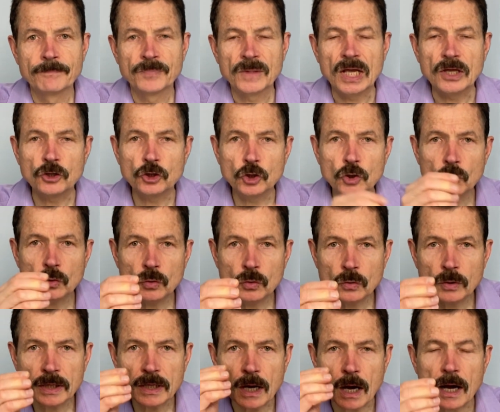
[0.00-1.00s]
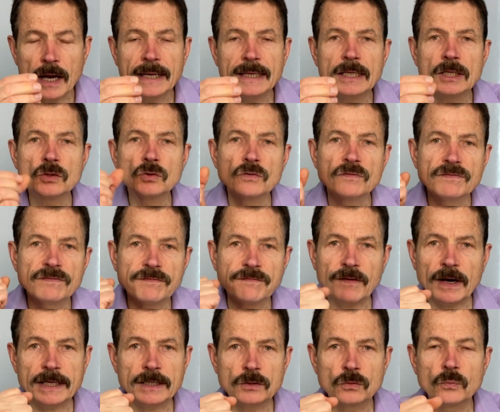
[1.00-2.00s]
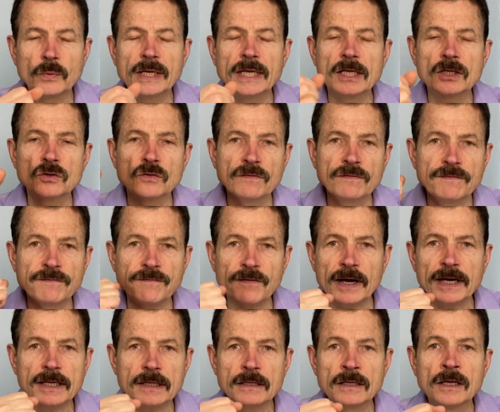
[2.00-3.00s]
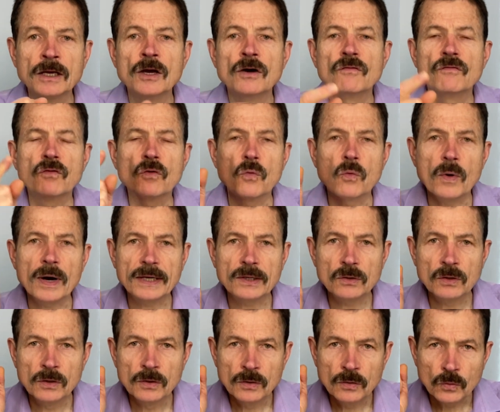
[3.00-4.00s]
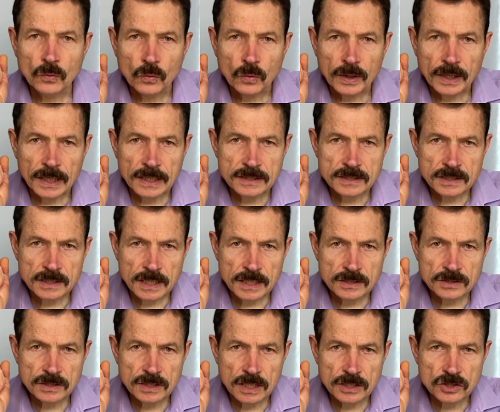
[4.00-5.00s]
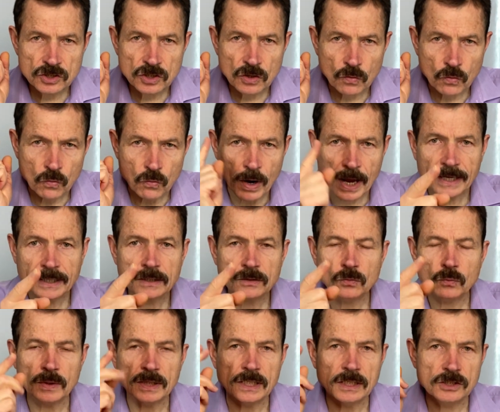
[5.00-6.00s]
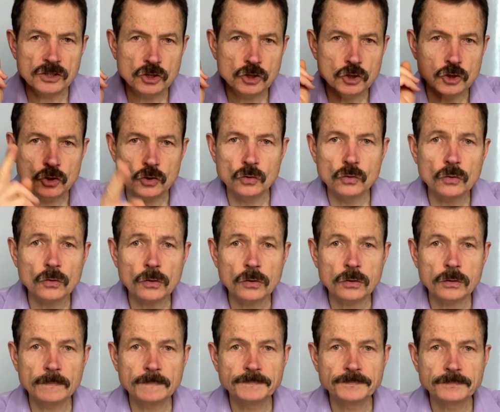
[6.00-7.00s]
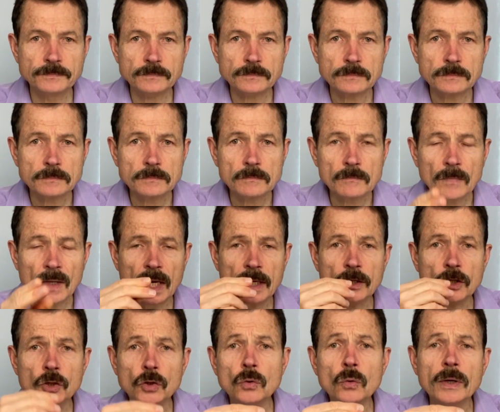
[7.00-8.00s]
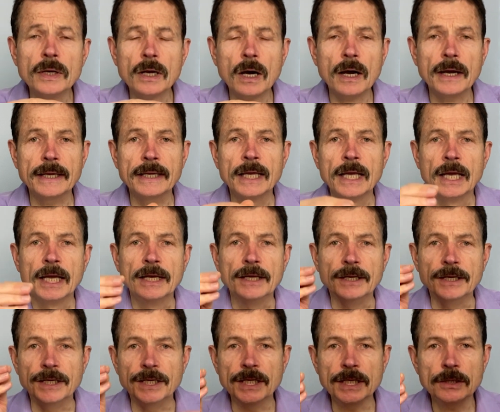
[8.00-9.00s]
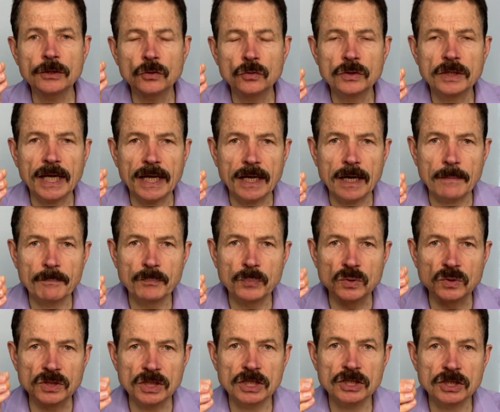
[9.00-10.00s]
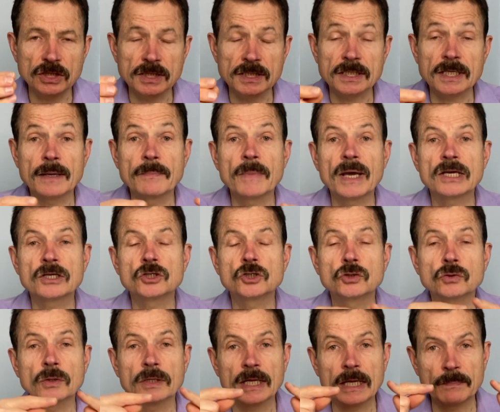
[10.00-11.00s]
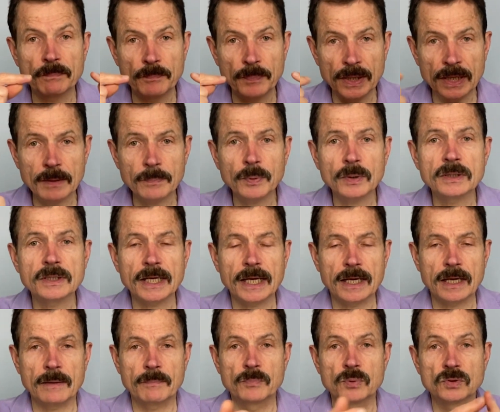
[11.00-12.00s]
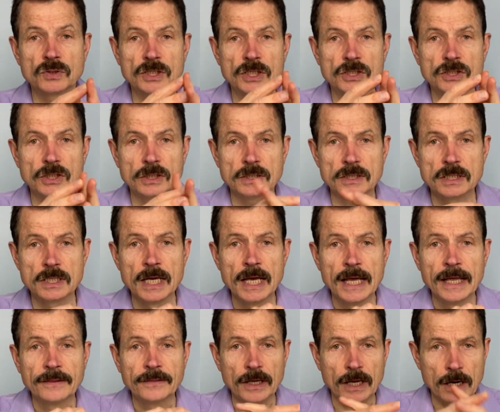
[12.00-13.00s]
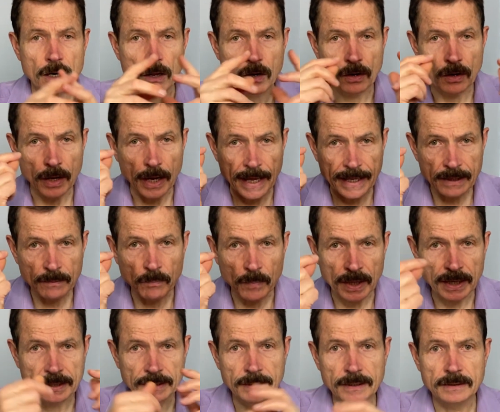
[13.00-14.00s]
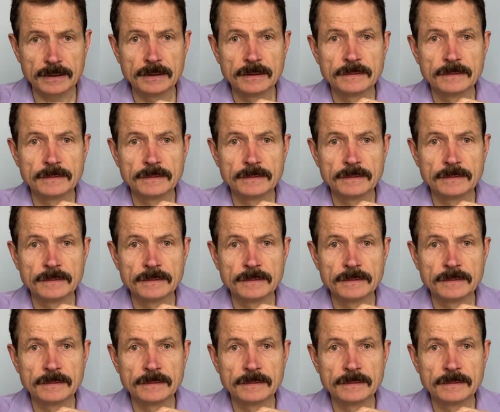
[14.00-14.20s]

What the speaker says: You and I need to fight. We need to fight for what is right, what is truth. And you and I need to take up positions and make sure that people take up positions that are like-minded,